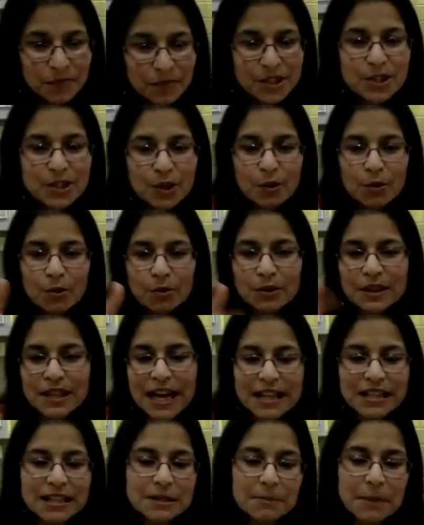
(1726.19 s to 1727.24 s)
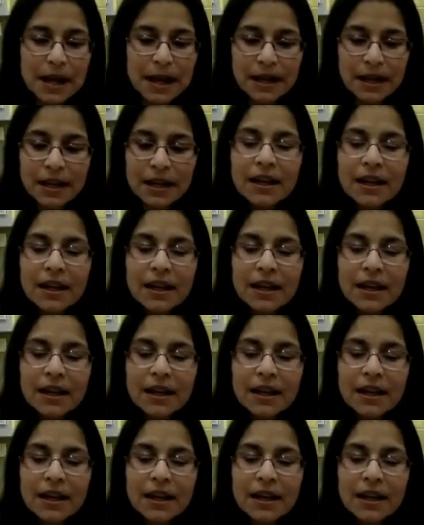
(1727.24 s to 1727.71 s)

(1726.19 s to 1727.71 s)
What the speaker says: So that's my